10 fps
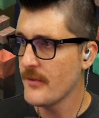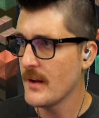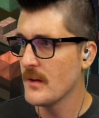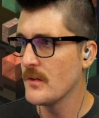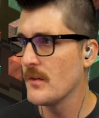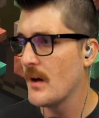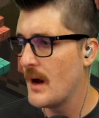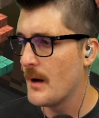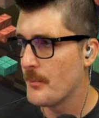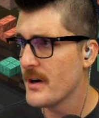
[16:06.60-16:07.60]
is
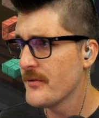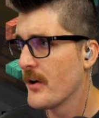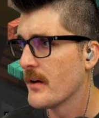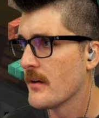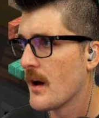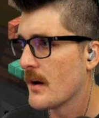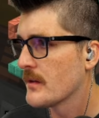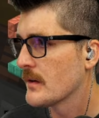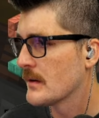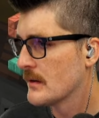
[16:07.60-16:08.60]
pretty fun.
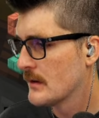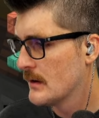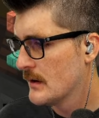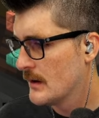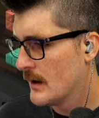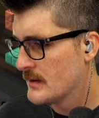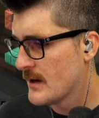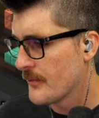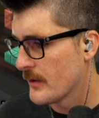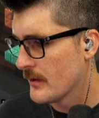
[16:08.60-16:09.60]
Honestly, it's different.